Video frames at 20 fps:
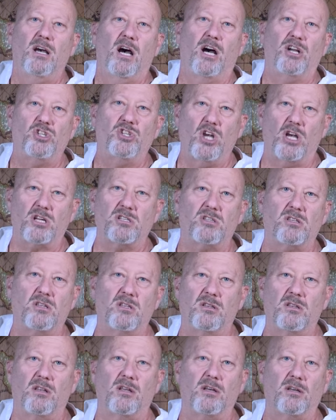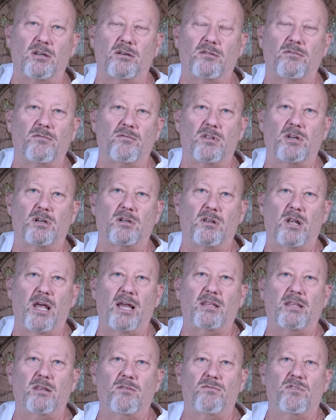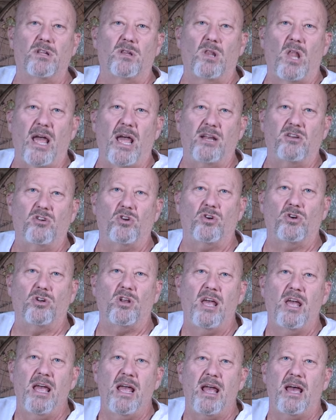adjust the length of the lanyard,